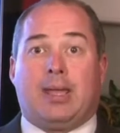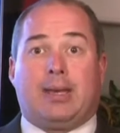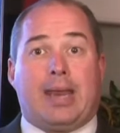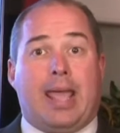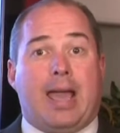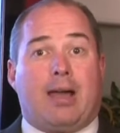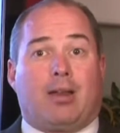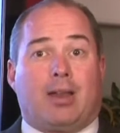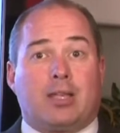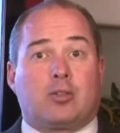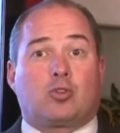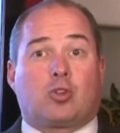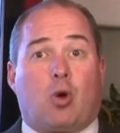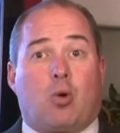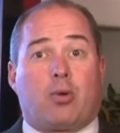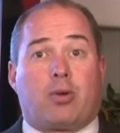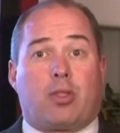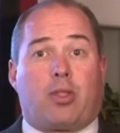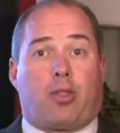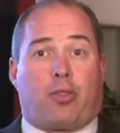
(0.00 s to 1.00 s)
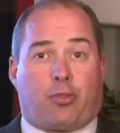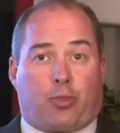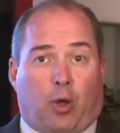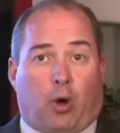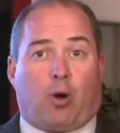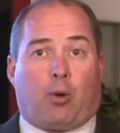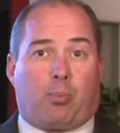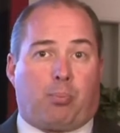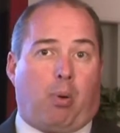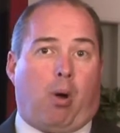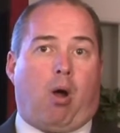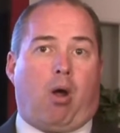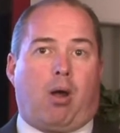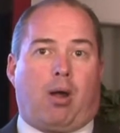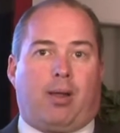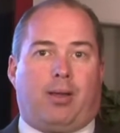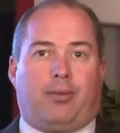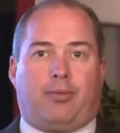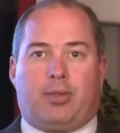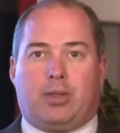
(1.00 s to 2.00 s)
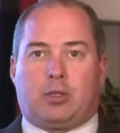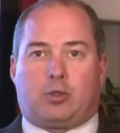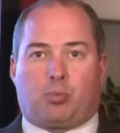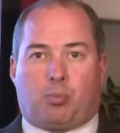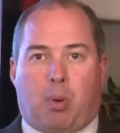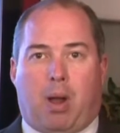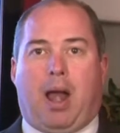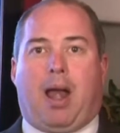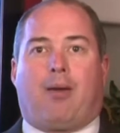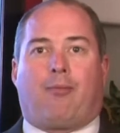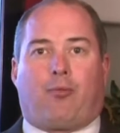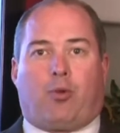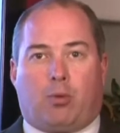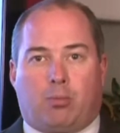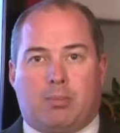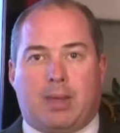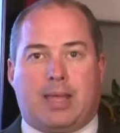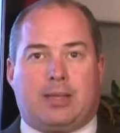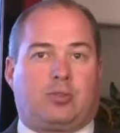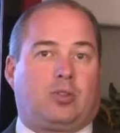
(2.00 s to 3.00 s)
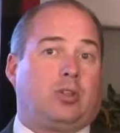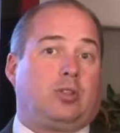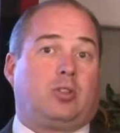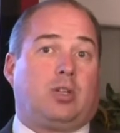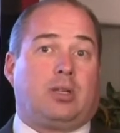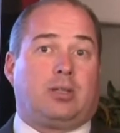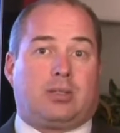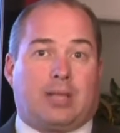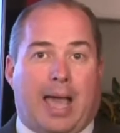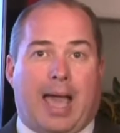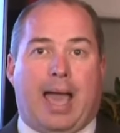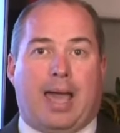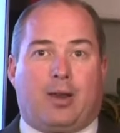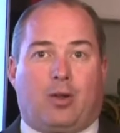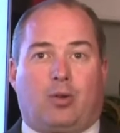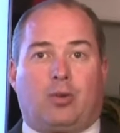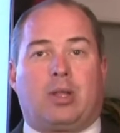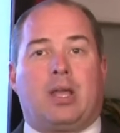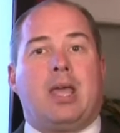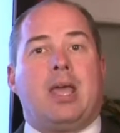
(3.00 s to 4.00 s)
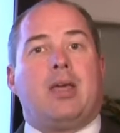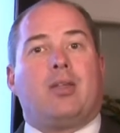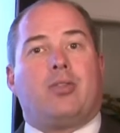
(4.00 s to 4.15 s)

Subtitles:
Now, let's go into the third part of this powerful message entitled